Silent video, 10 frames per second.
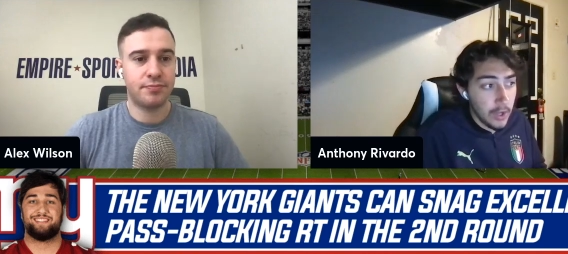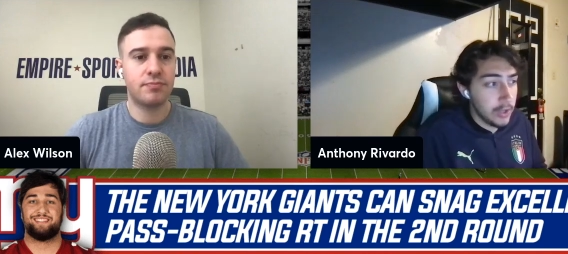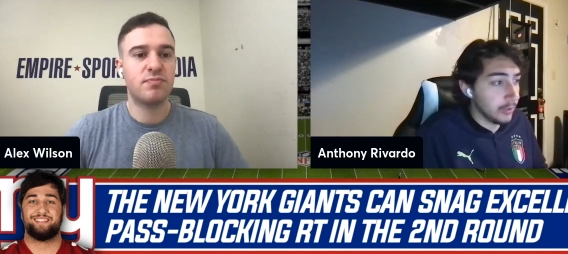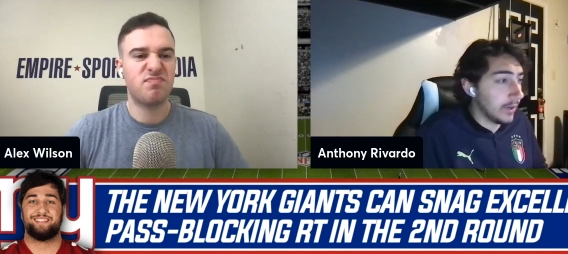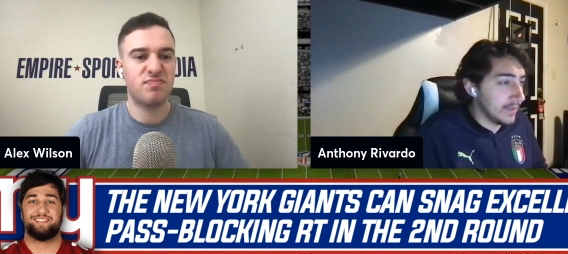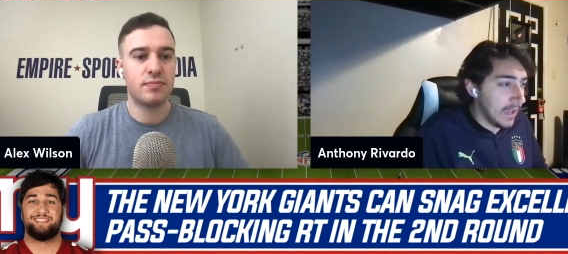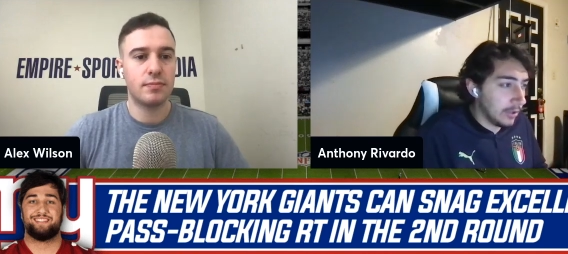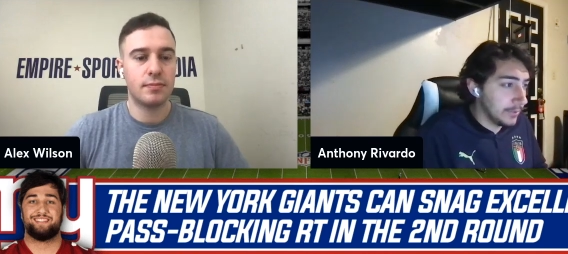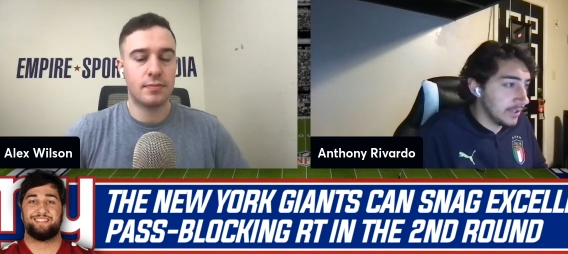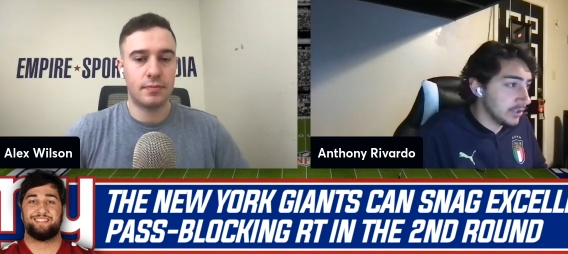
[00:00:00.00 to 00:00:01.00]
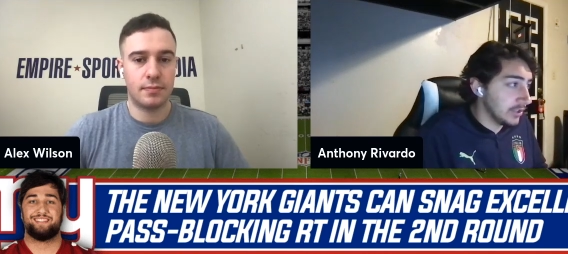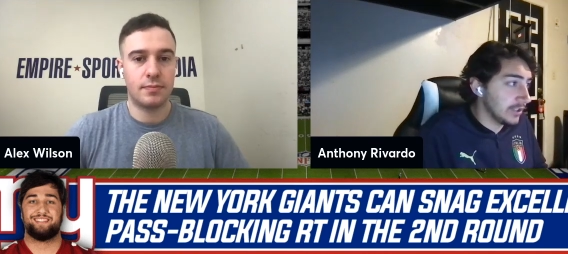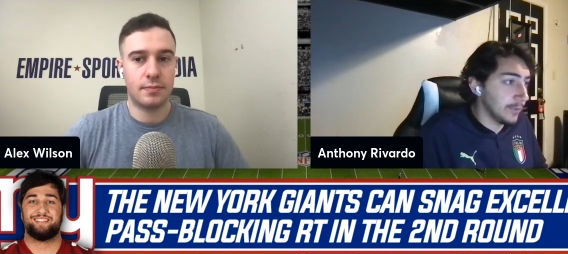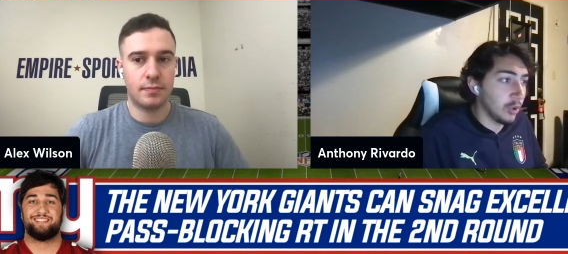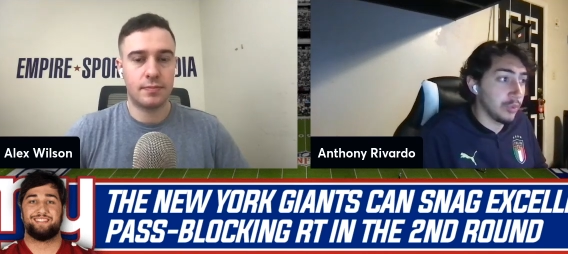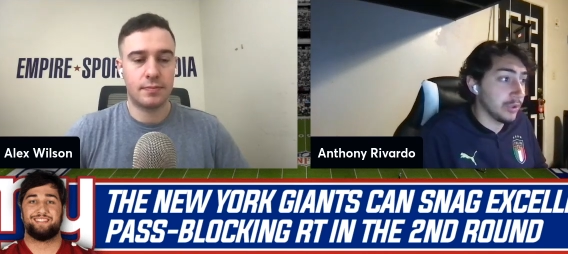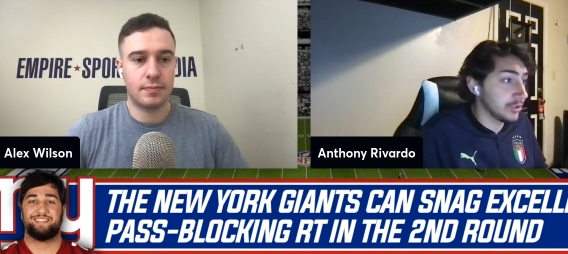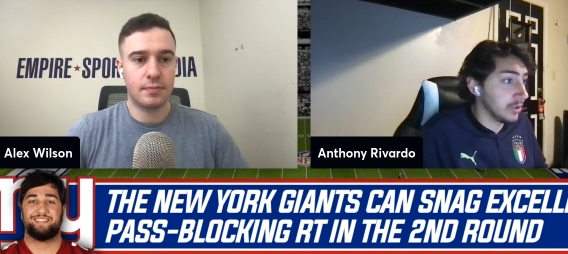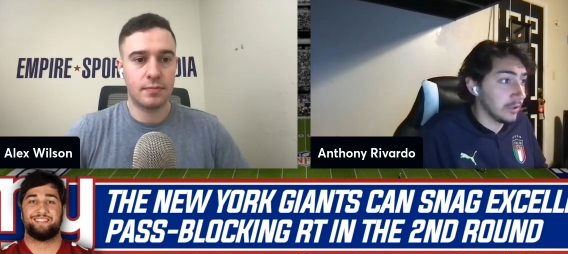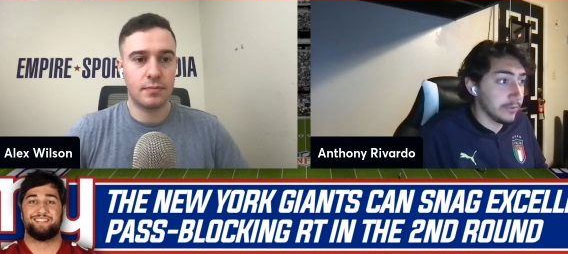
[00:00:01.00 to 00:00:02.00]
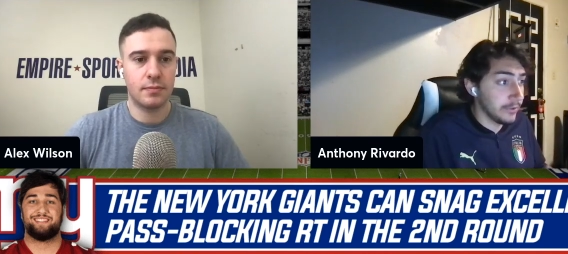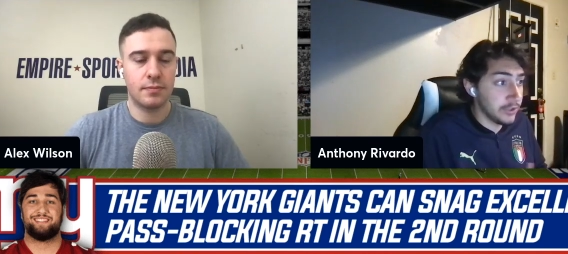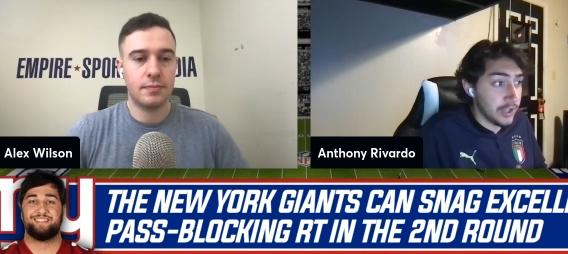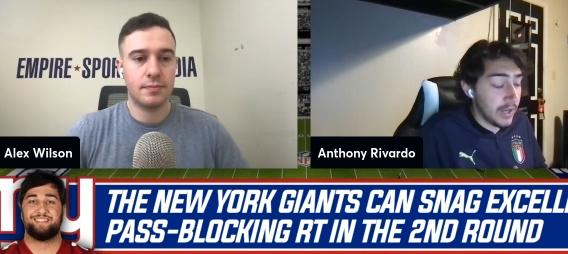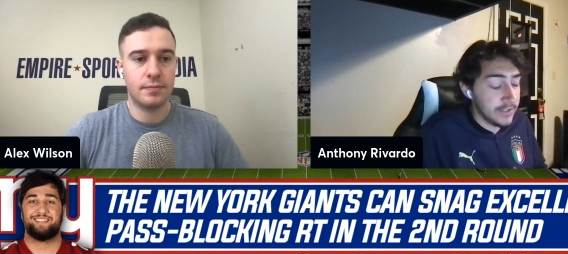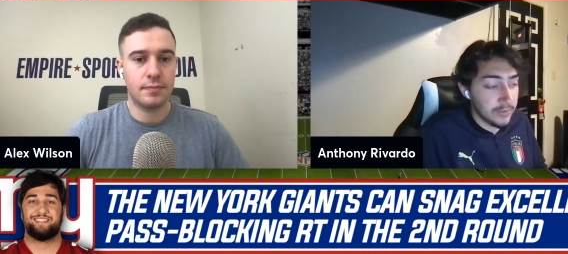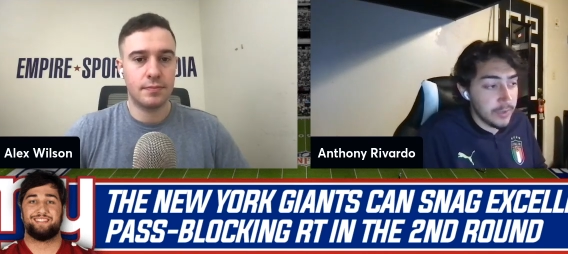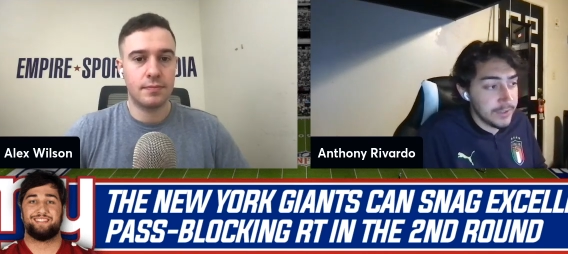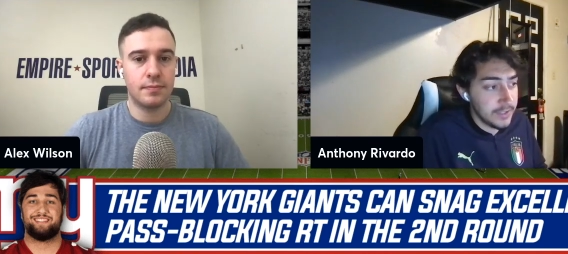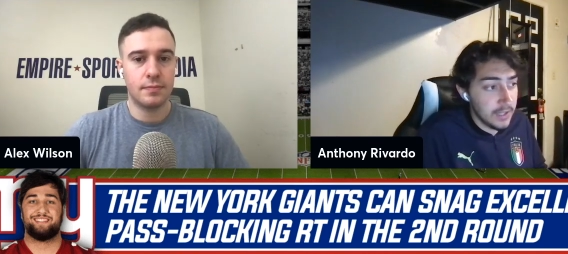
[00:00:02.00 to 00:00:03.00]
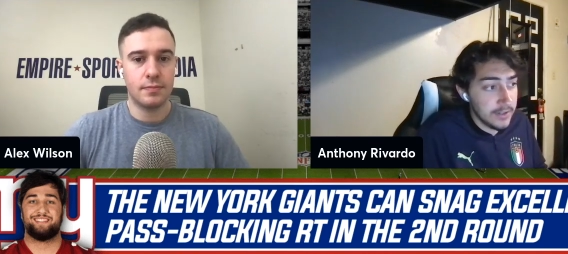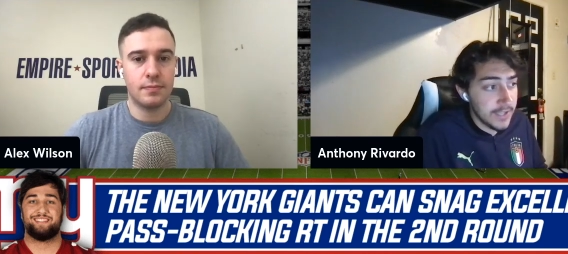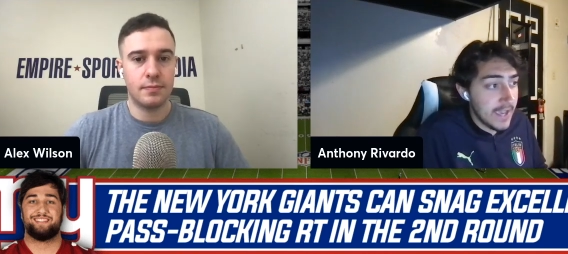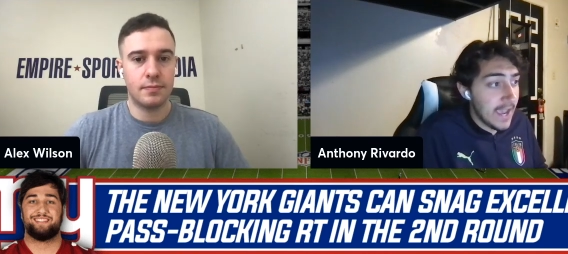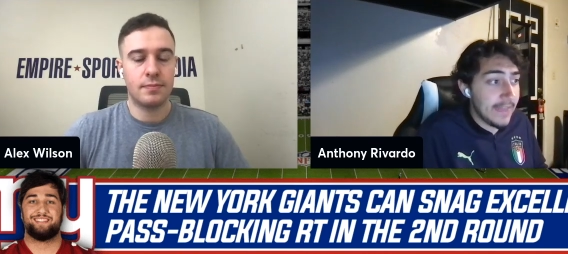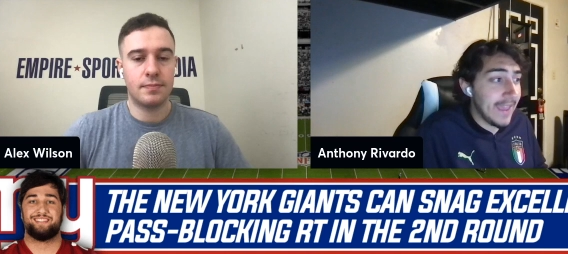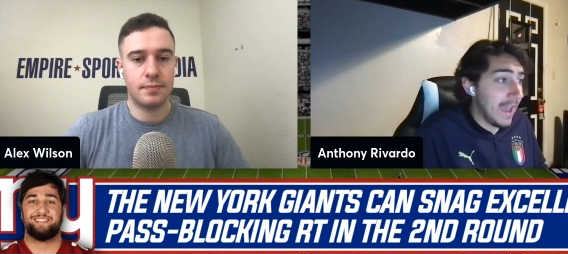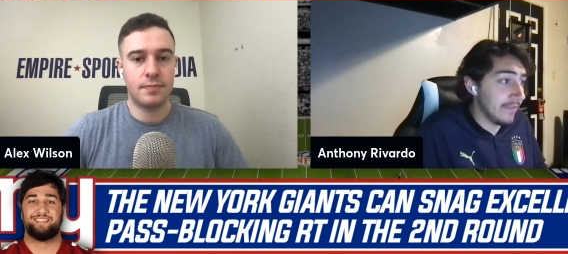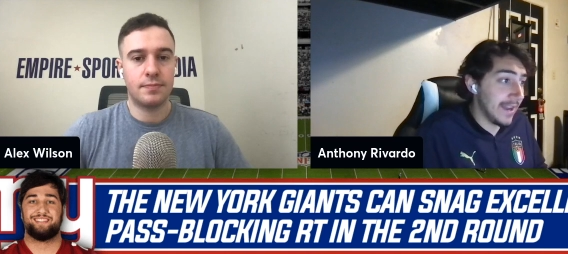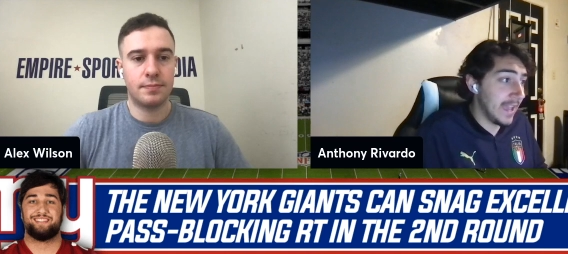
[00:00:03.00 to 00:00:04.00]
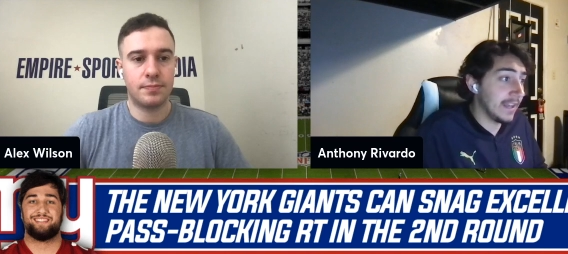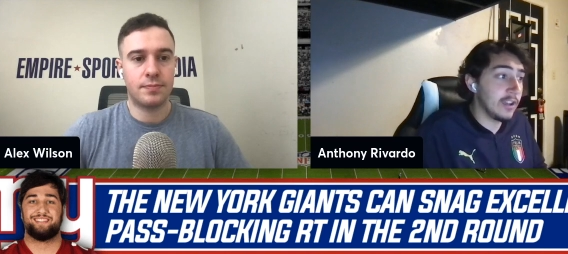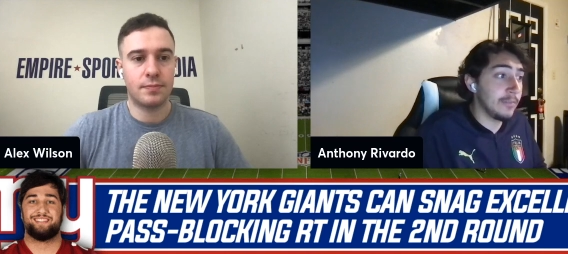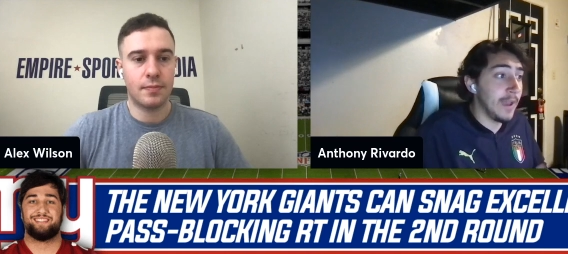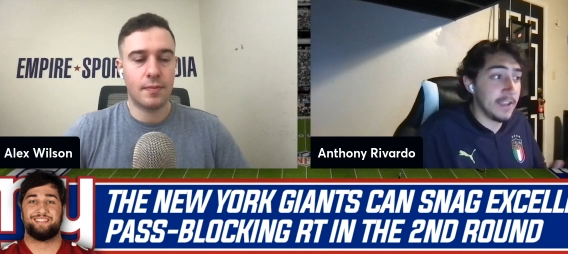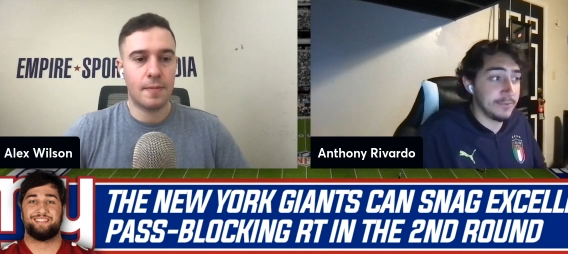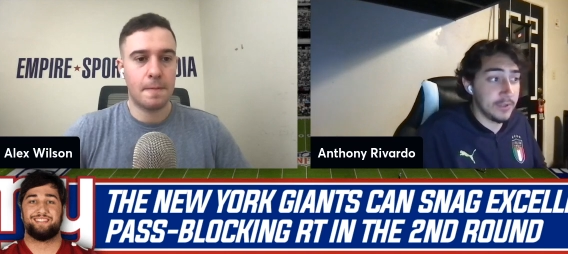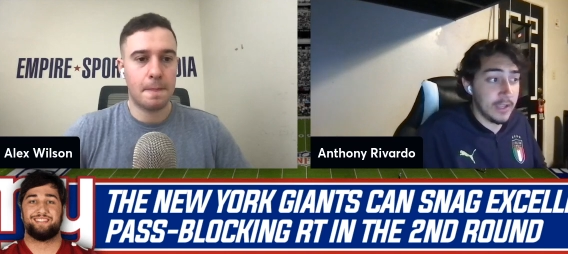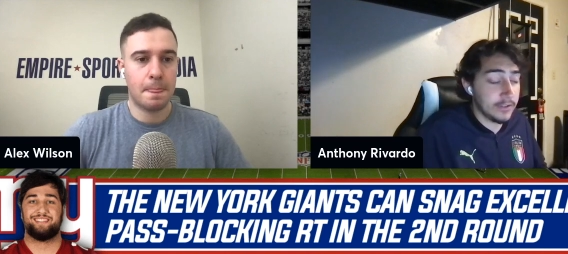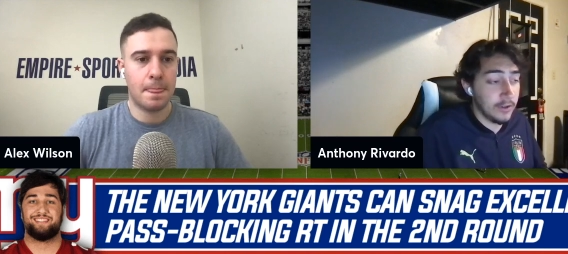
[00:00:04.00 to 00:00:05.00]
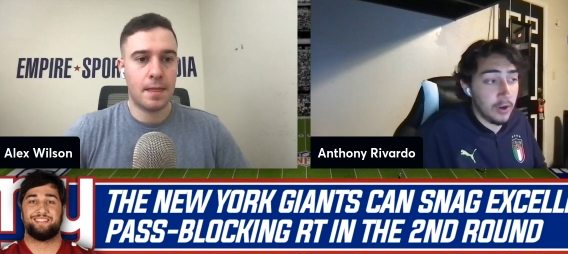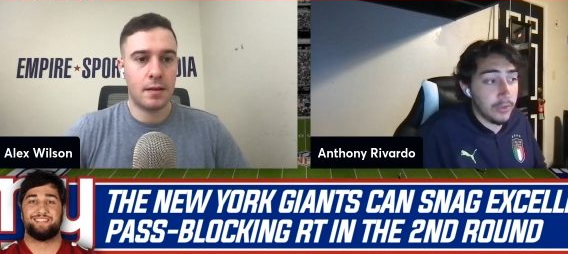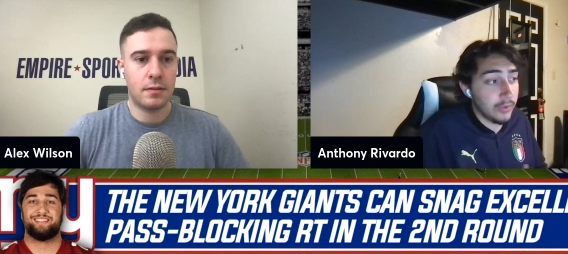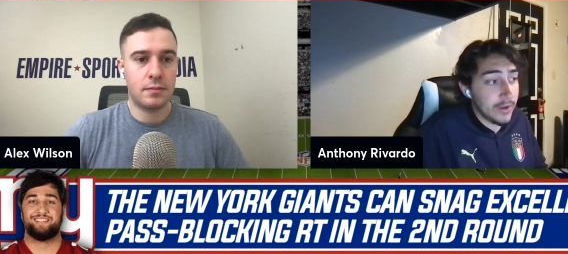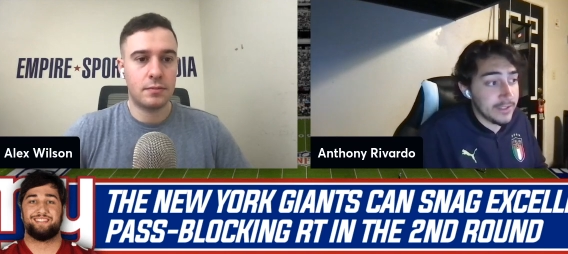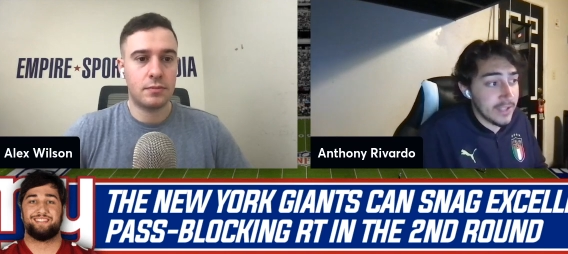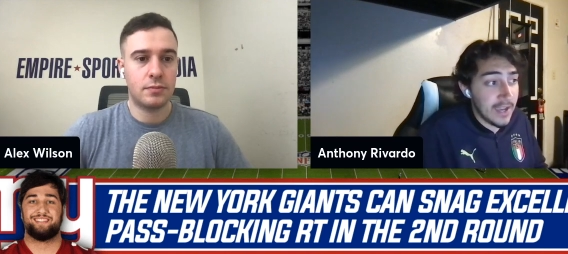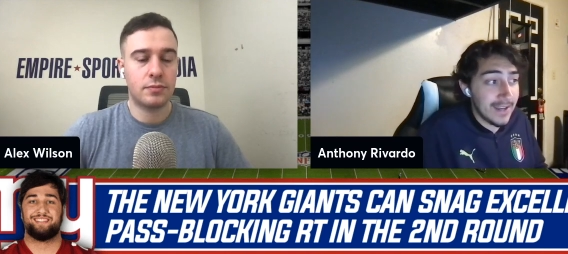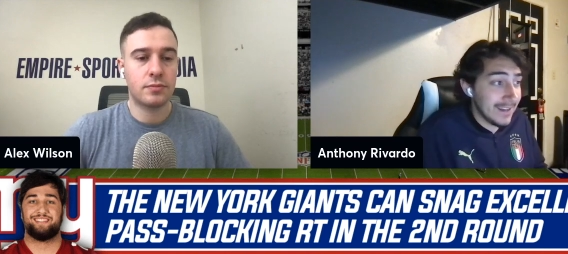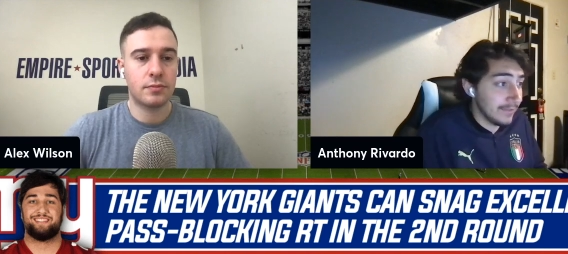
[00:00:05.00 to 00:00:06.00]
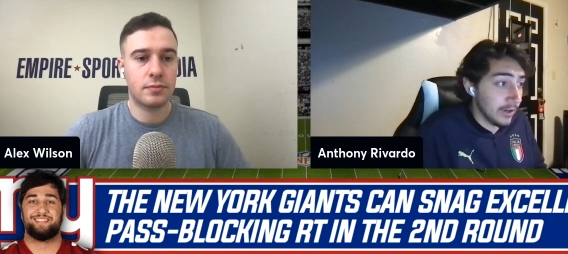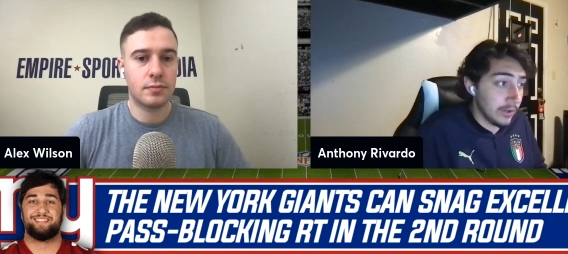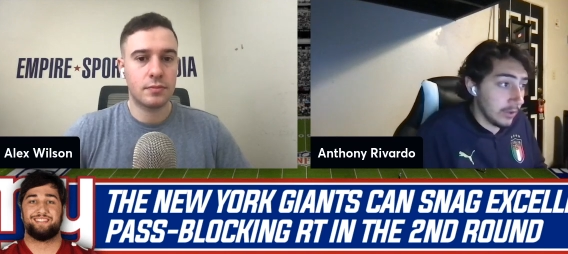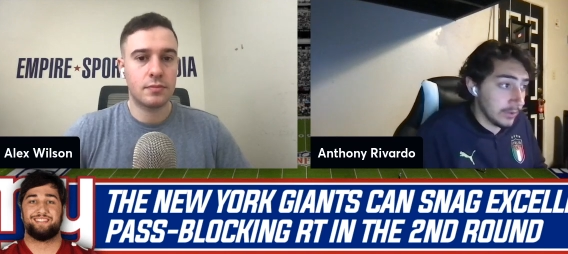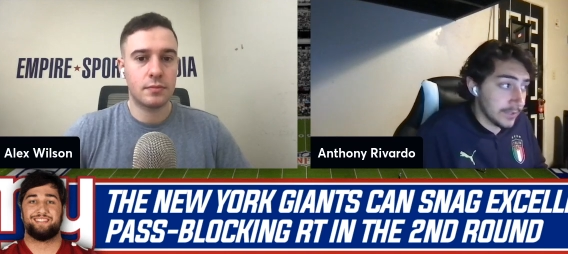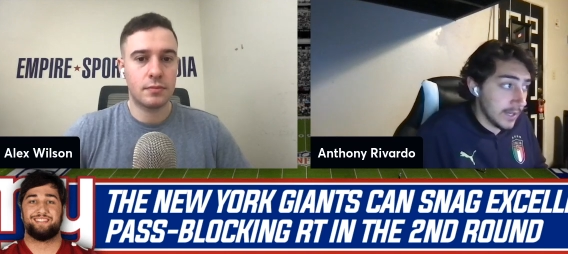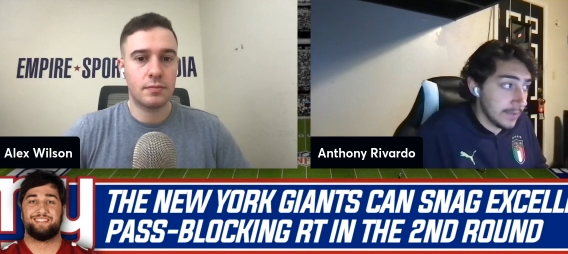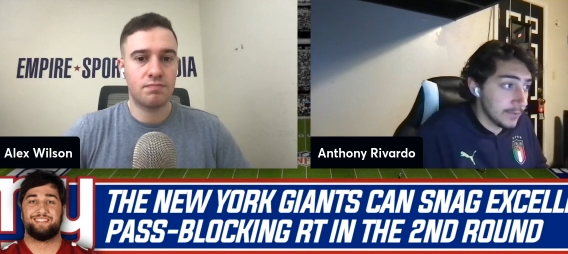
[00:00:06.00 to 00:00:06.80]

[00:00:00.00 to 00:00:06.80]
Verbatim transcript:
Speaker 1: The right tackle position has been a real struggle for the Giants in recent years, and they haven't had a good pass protector on the right side in a very long time.